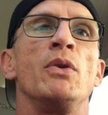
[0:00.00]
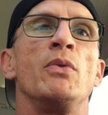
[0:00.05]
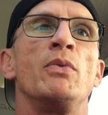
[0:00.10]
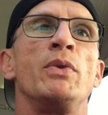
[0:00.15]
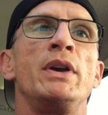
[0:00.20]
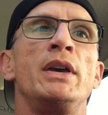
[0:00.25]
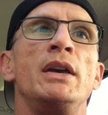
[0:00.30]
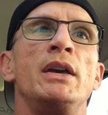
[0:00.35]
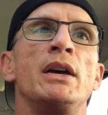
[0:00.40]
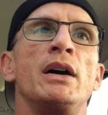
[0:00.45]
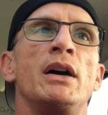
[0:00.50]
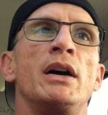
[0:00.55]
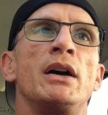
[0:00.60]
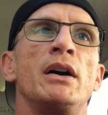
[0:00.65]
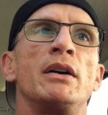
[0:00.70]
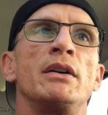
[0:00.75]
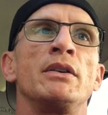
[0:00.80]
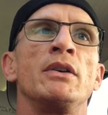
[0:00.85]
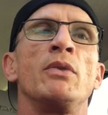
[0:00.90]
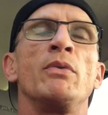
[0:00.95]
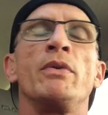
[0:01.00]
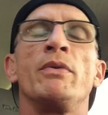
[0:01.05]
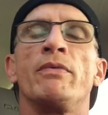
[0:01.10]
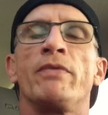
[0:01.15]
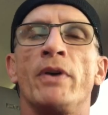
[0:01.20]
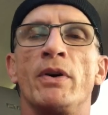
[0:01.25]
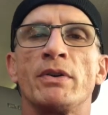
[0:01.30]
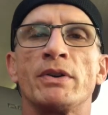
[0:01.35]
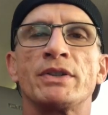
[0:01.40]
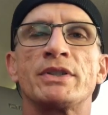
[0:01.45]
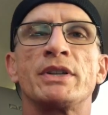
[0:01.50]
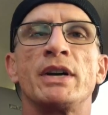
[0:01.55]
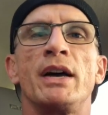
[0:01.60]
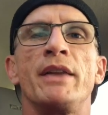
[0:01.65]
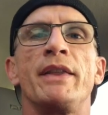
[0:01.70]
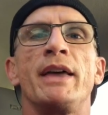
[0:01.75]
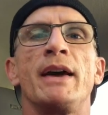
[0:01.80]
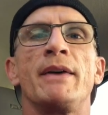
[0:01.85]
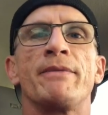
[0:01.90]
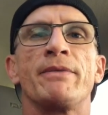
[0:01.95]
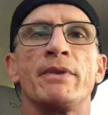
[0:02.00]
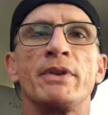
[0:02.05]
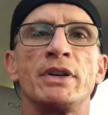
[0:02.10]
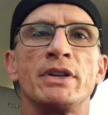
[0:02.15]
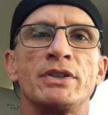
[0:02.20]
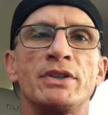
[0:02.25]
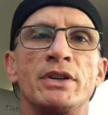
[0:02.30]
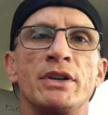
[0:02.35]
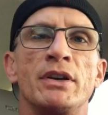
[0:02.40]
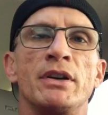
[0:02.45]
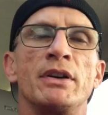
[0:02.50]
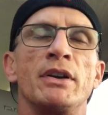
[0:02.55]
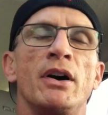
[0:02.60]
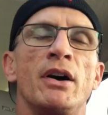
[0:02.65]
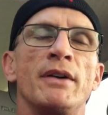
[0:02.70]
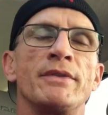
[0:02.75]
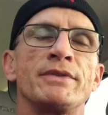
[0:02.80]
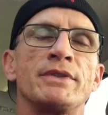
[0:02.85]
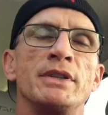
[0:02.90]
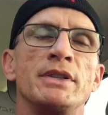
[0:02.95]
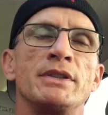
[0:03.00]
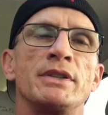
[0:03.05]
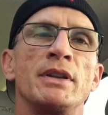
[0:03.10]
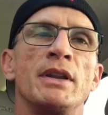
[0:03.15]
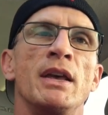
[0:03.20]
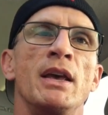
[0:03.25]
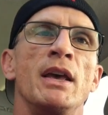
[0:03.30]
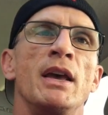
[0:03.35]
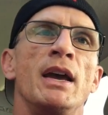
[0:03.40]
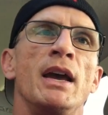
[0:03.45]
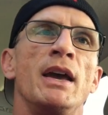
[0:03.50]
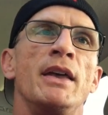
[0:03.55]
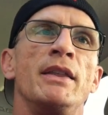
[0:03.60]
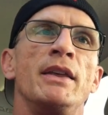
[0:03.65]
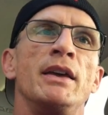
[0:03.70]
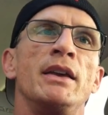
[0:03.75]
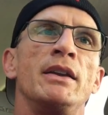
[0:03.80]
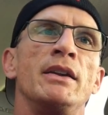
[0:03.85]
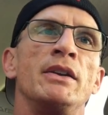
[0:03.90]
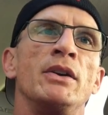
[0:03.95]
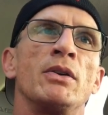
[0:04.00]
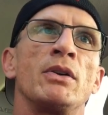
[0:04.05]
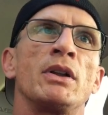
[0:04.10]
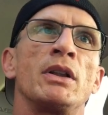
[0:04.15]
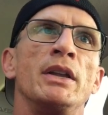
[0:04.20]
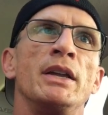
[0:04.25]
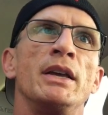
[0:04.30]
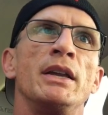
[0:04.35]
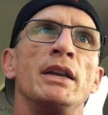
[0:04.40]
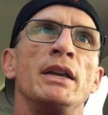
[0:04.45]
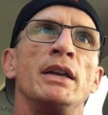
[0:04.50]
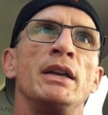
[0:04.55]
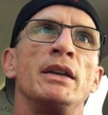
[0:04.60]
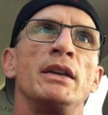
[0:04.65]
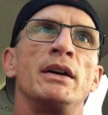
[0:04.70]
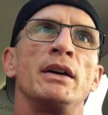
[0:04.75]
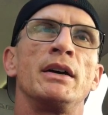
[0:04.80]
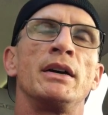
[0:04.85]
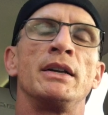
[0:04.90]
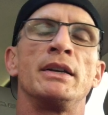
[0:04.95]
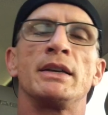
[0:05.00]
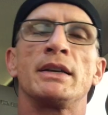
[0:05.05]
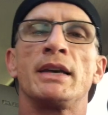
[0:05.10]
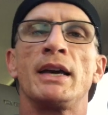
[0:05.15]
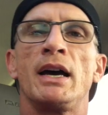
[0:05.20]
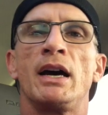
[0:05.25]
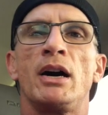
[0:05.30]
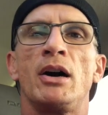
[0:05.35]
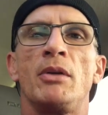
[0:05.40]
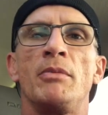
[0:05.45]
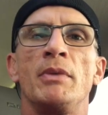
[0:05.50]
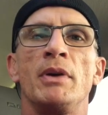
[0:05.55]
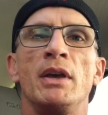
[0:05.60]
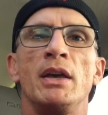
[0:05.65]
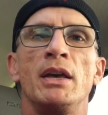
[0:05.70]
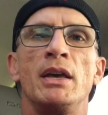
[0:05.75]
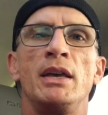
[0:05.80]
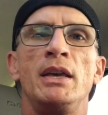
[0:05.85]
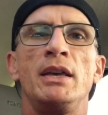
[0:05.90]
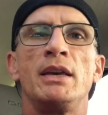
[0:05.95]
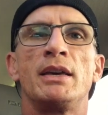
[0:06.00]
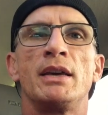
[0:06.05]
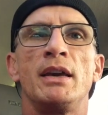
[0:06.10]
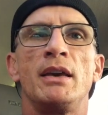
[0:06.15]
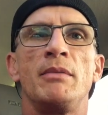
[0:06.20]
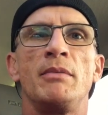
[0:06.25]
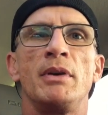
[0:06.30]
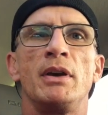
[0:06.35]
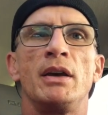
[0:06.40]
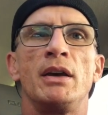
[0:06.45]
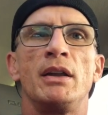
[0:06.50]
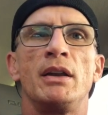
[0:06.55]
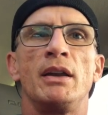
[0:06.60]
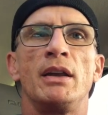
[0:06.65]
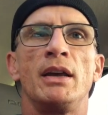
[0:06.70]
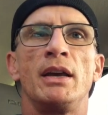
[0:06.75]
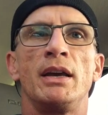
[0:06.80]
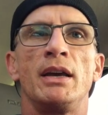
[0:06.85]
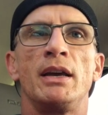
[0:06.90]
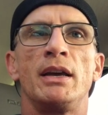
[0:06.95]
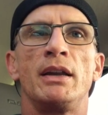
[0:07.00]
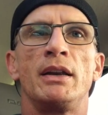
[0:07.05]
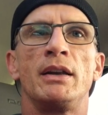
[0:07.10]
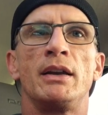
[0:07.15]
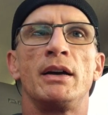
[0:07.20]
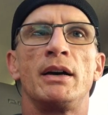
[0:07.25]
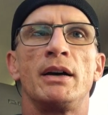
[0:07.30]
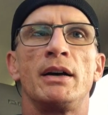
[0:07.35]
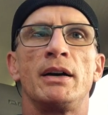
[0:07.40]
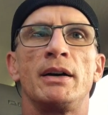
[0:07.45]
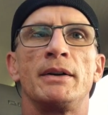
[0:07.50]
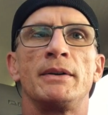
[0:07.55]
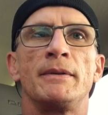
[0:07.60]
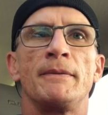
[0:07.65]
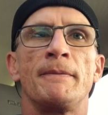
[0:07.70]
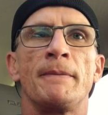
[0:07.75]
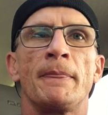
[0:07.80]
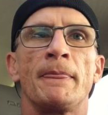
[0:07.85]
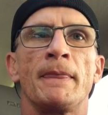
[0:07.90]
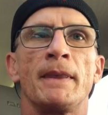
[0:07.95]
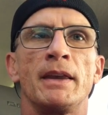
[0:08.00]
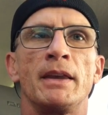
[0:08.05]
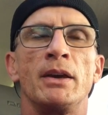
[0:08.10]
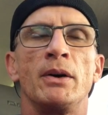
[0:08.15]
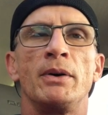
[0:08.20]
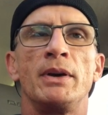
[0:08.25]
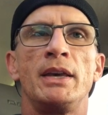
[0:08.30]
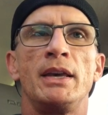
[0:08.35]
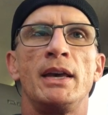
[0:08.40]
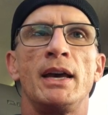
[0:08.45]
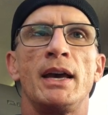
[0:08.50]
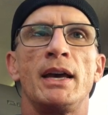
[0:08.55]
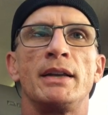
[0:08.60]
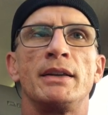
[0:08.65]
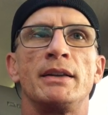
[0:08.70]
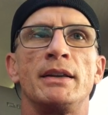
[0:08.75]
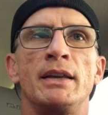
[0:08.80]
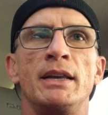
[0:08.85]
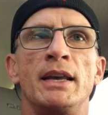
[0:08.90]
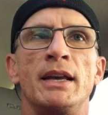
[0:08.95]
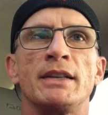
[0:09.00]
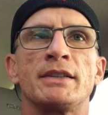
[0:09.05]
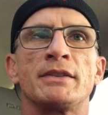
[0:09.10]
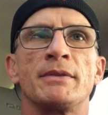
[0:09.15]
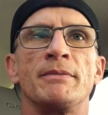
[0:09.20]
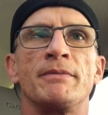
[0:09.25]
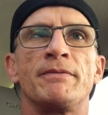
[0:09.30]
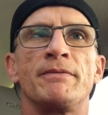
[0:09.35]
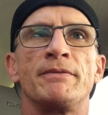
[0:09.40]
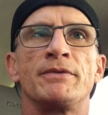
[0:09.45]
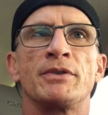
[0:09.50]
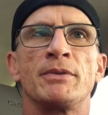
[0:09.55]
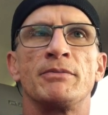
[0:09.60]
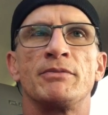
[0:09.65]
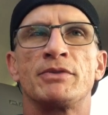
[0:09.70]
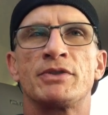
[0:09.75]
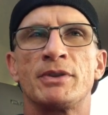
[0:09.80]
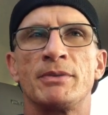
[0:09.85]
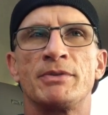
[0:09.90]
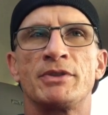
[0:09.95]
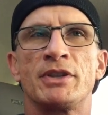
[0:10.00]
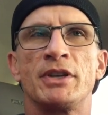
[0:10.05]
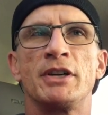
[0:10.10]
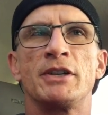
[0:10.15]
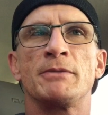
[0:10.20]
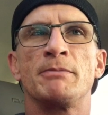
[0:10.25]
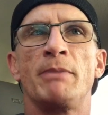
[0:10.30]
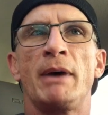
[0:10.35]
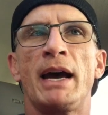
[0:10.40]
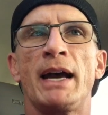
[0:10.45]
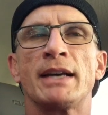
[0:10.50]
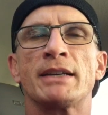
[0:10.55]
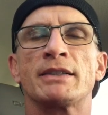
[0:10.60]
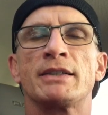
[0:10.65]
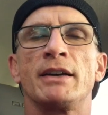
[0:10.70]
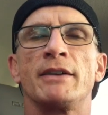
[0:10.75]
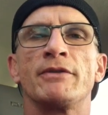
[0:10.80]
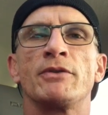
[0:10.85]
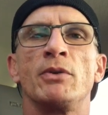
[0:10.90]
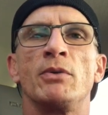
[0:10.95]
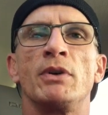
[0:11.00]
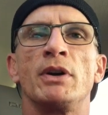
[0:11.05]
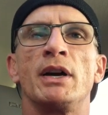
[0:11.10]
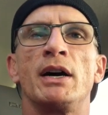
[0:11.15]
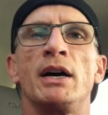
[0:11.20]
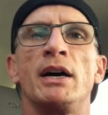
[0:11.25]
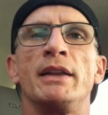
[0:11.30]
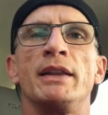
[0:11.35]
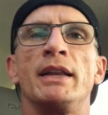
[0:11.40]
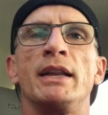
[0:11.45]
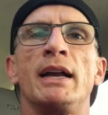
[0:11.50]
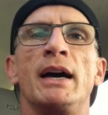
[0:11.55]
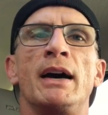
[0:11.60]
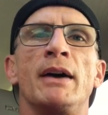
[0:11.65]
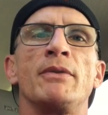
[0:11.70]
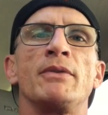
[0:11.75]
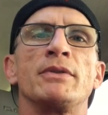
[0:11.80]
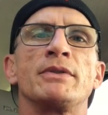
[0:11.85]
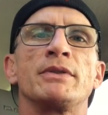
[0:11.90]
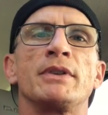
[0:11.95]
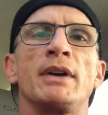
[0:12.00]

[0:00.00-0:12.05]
we focused on that for this year in the off season. And then Clint in DeKalb, he came in and he had some serious back stuff going on that I